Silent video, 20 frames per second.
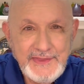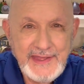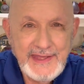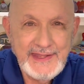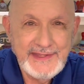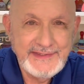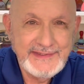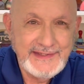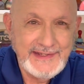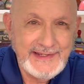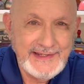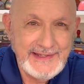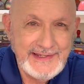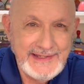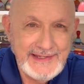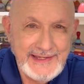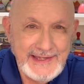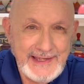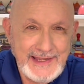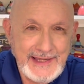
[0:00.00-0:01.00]
that
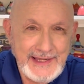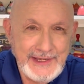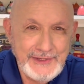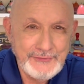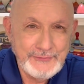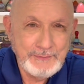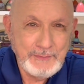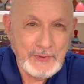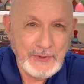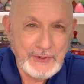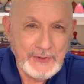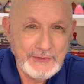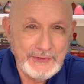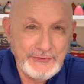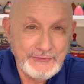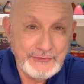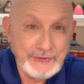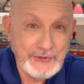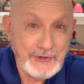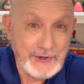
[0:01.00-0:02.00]
as
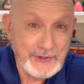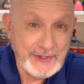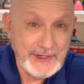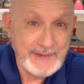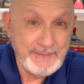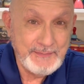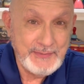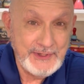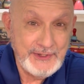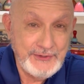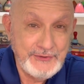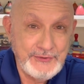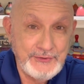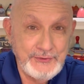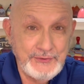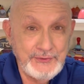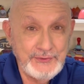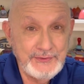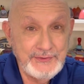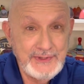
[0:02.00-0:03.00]
Paul is caught up
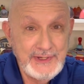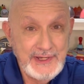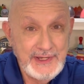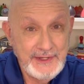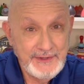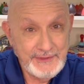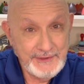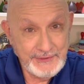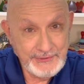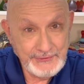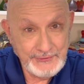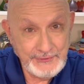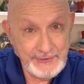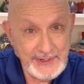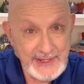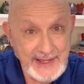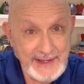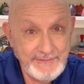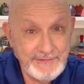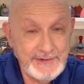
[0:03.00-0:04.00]
into the
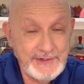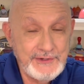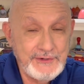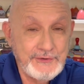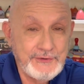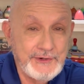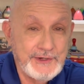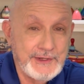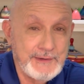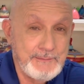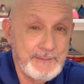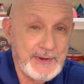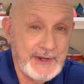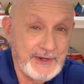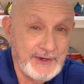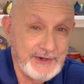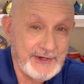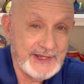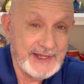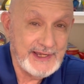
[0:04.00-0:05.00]
third heaven or into
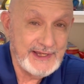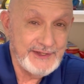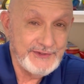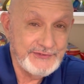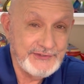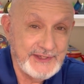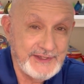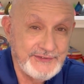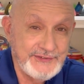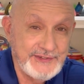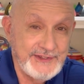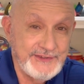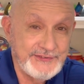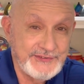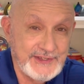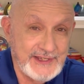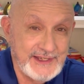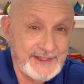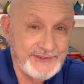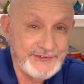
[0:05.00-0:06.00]
paradise, as he
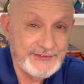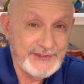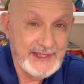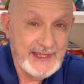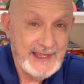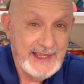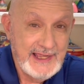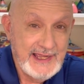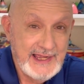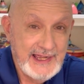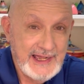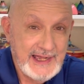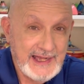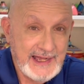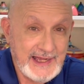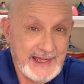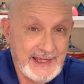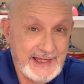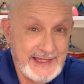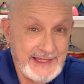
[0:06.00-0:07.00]
says,
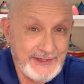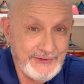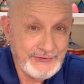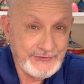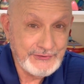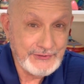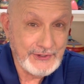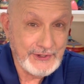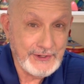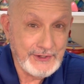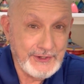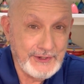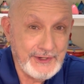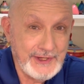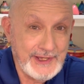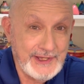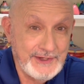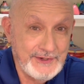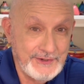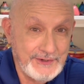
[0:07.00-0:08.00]
he
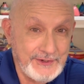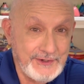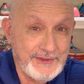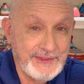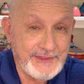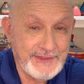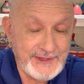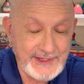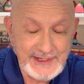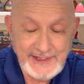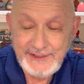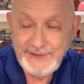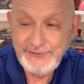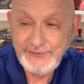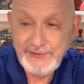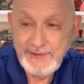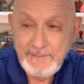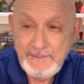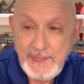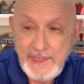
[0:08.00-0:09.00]
saw and heard
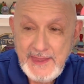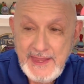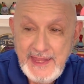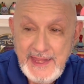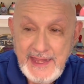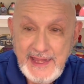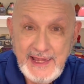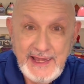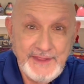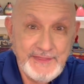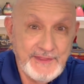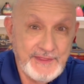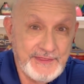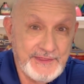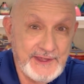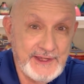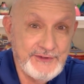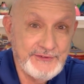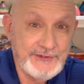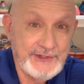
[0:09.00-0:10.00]
things, and the
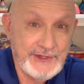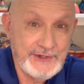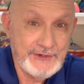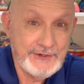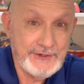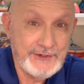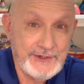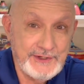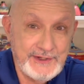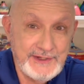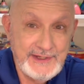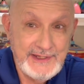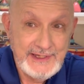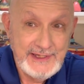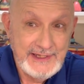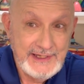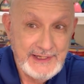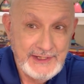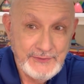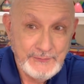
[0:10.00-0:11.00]
things he heard
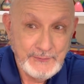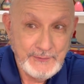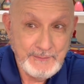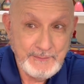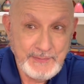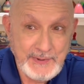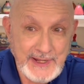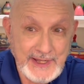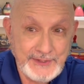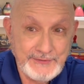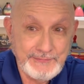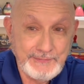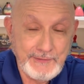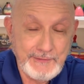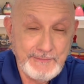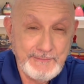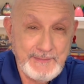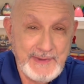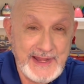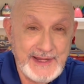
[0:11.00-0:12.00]
were
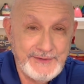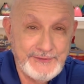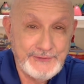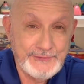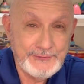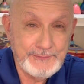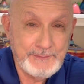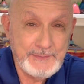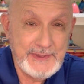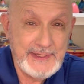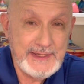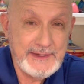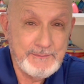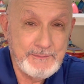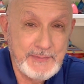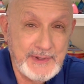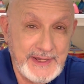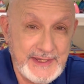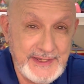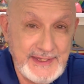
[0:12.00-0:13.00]
impossible for man to
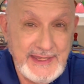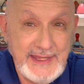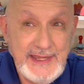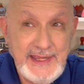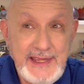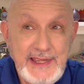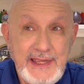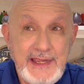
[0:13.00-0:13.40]
speak, but